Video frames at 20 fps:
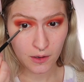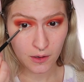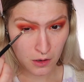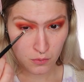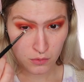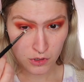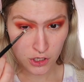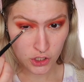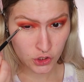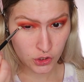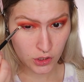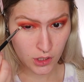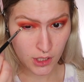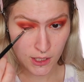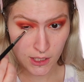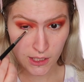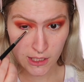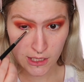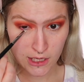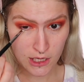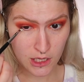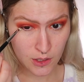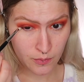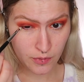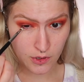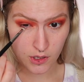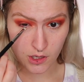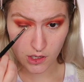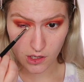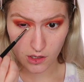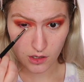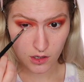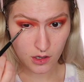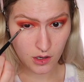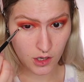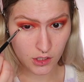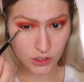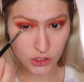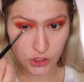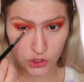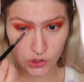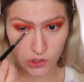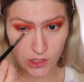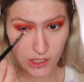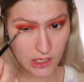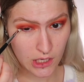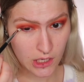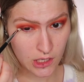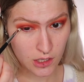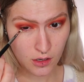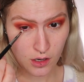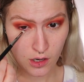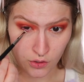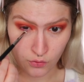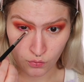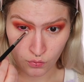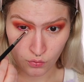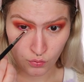I want to try to keep it concentrated and